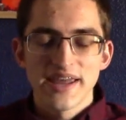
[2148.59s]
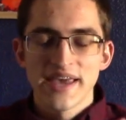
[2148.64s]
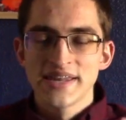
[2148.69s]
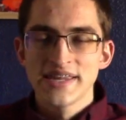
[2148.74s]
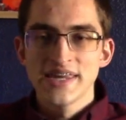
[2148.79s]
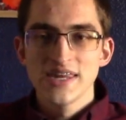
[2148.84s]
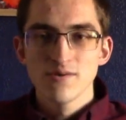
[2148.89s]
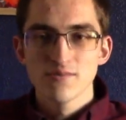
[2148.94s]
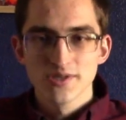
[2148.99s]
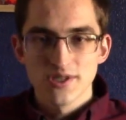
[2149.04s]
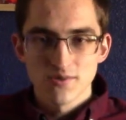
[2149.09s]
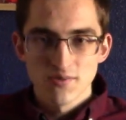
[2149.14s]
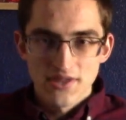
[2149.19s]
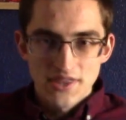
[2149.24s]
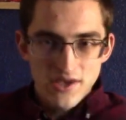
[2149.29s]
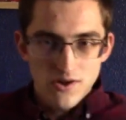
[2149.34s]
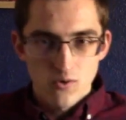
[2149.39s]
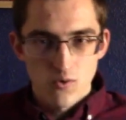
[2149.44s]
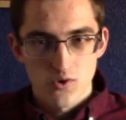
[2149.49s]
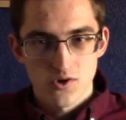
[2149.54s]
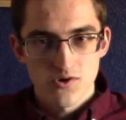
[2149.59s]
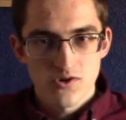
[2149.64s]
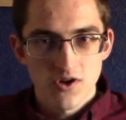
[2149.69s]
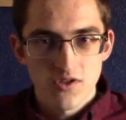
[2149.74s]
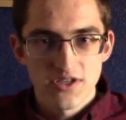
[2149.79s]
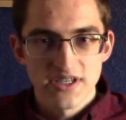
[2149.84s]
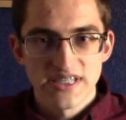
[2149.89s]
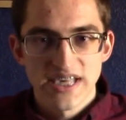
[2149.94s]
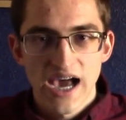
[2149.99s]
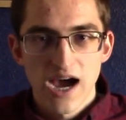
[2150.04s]
and he was the one that ordered all
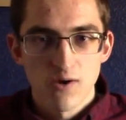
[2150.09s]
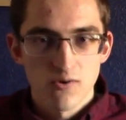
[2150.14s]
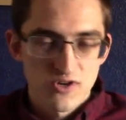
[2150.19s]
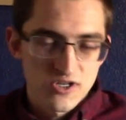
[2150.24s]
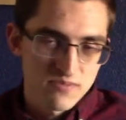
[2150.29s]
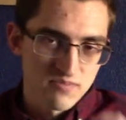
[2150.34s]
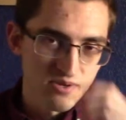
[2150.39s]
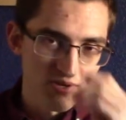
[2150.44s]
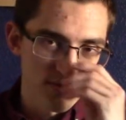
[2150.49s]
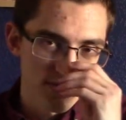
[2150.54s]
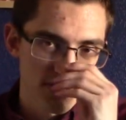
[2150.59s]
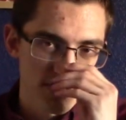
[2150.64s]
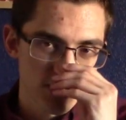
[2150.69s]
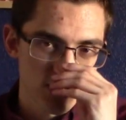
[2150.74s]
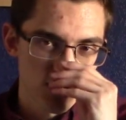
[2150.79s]
the towers built